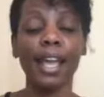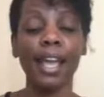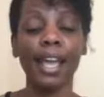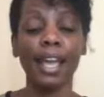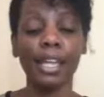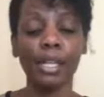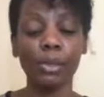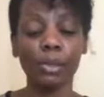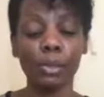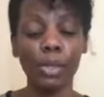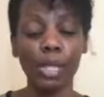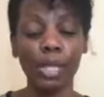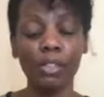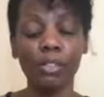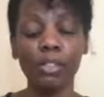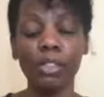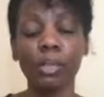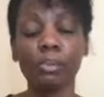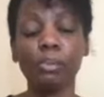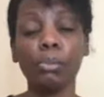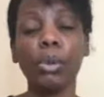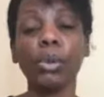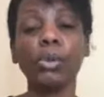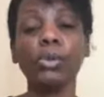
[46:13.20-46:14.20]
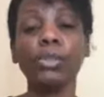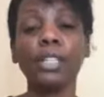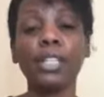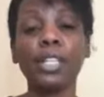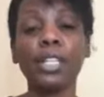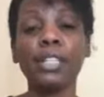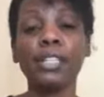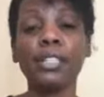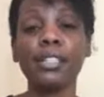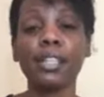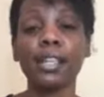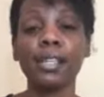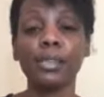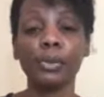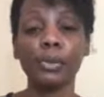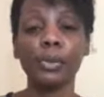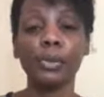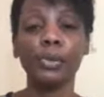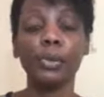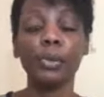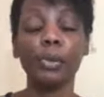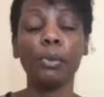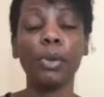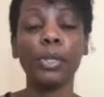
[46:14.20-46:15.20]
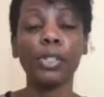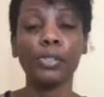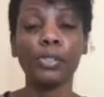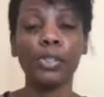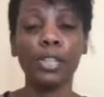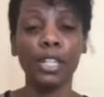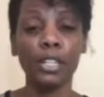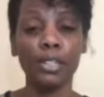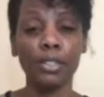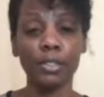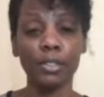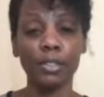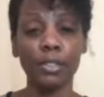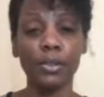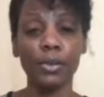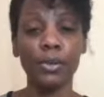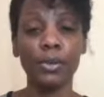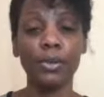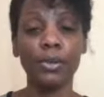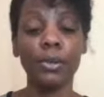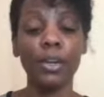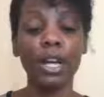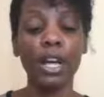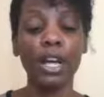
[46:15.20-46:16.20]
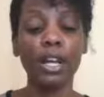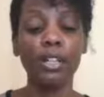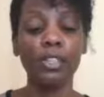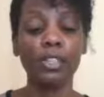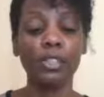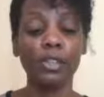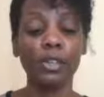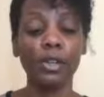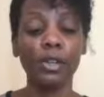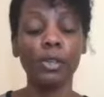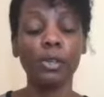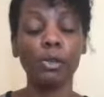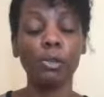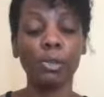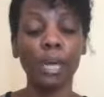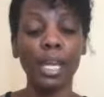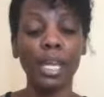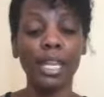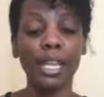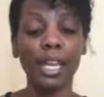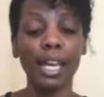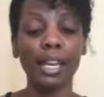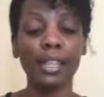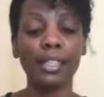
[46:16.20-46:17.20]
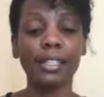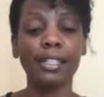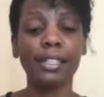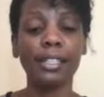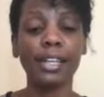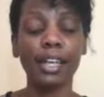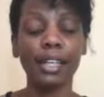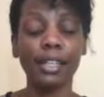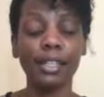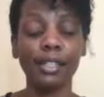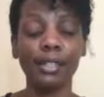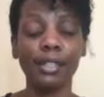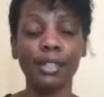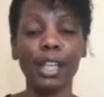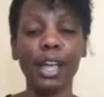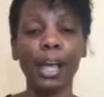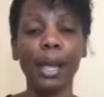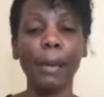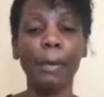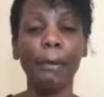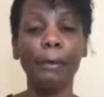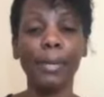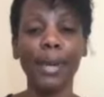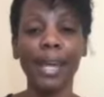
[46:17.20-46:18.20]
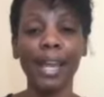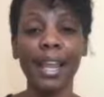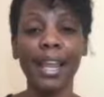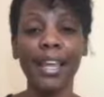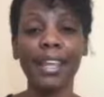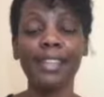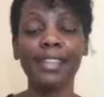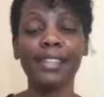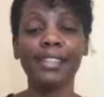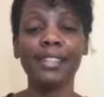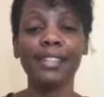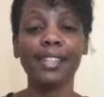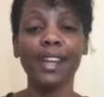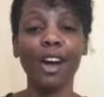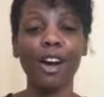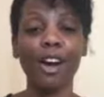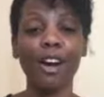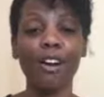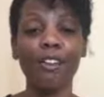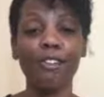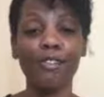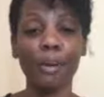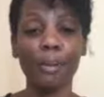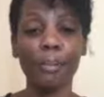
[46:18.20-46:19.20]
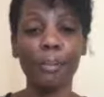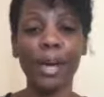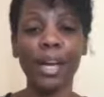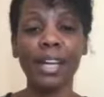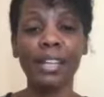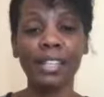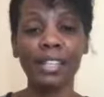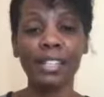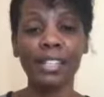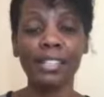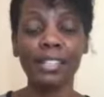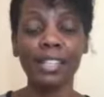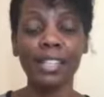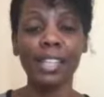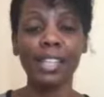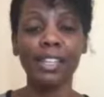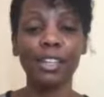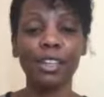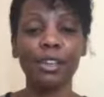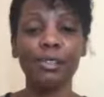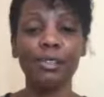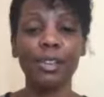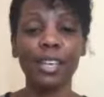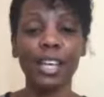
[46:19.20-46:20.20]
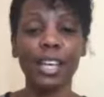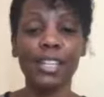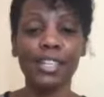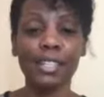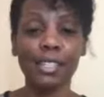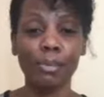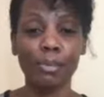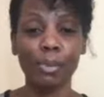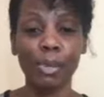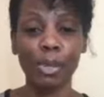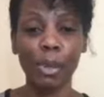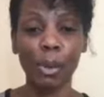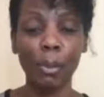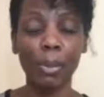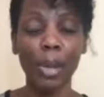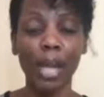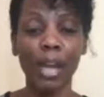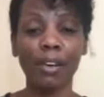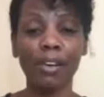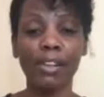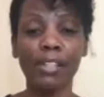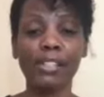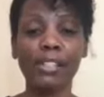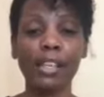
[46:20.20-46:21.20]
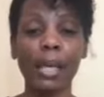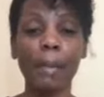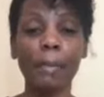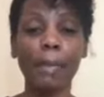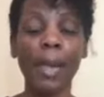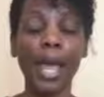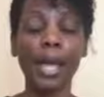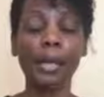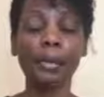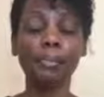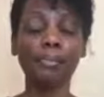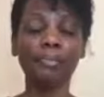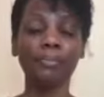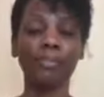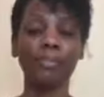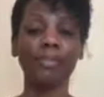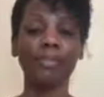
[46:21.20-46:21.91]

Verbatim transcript: and will give you the boldness to do what you need to do so you may get to that place of abundance in your relationship with your parents. Amen.